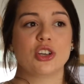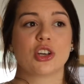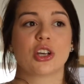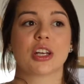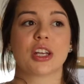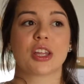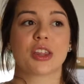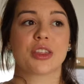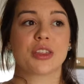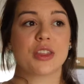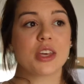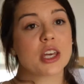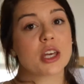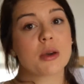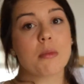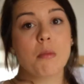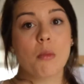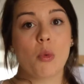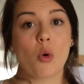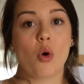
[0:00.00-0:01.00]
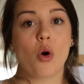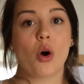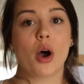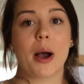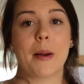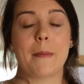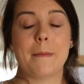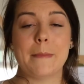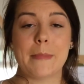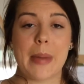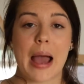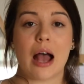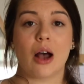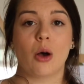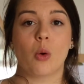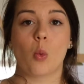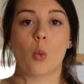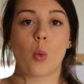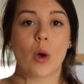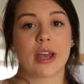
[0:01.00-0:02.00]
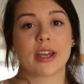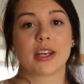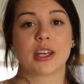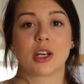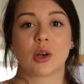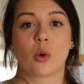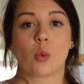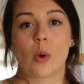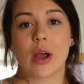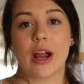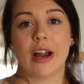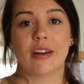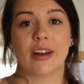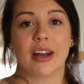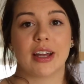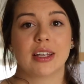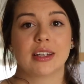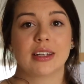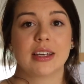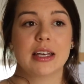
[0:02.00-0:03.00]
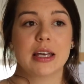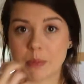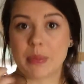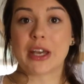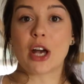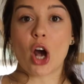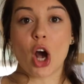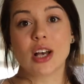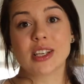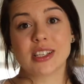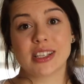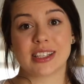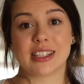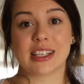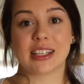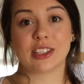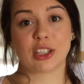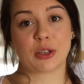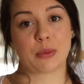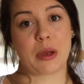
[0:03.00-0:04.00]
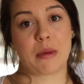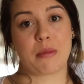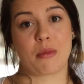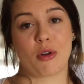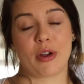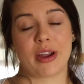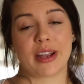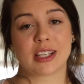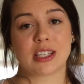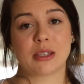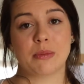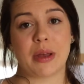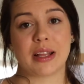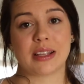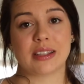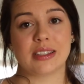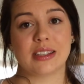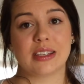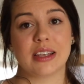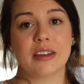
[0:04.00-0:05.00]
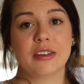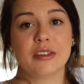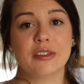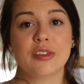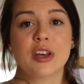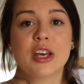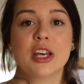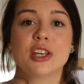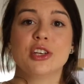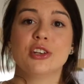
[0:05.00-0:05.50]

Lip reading: You're gonna think more about where you're gonna wear it because it's a little bit more expensive.